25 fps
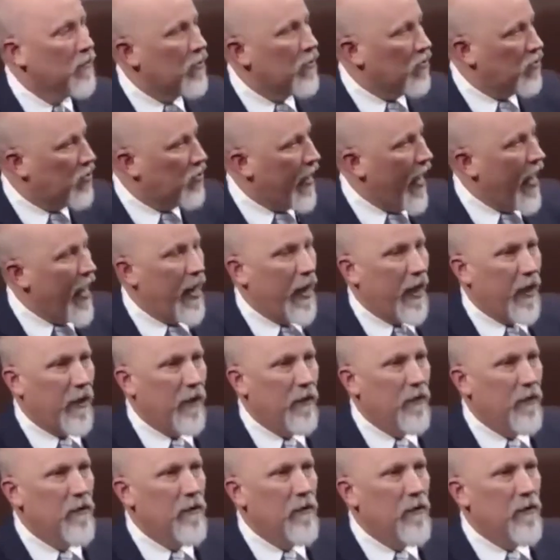to
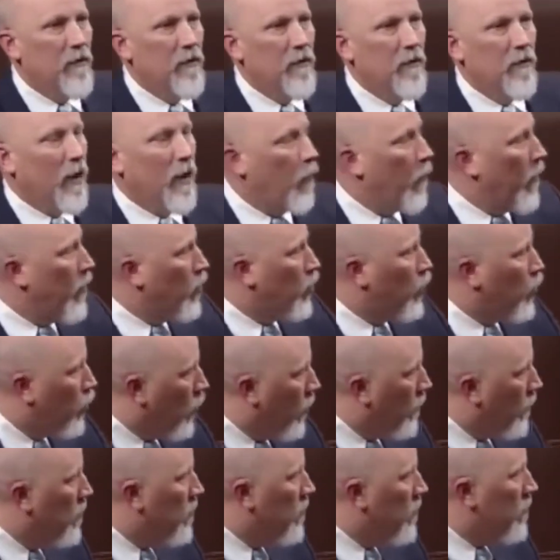say that we
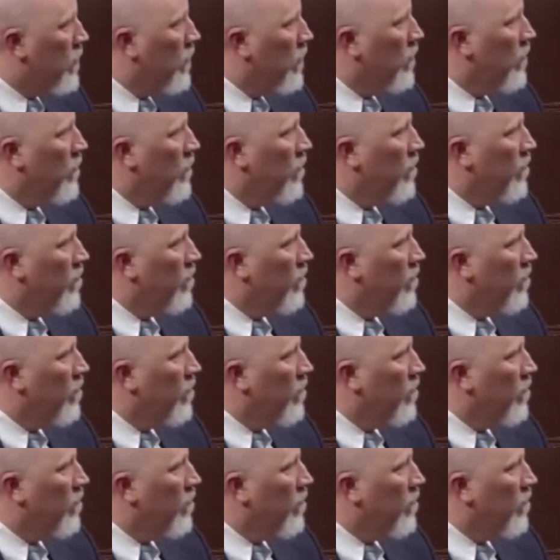shouldn't